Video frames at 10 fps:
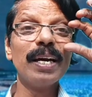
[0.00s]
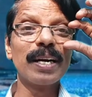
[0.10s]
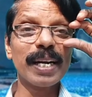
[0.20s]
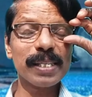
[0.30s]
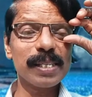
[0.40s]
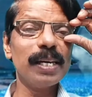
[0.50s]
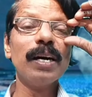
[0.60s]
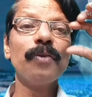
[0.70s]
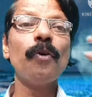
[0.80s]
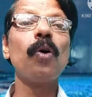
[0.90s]
dressed
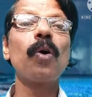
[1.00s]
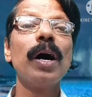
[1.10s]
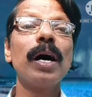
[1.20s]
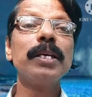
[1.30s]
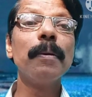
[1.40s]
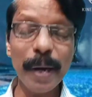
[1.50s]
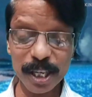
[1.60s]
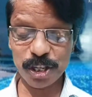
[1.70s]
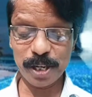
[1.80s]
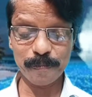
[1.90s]
for the
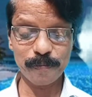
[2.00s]
beach.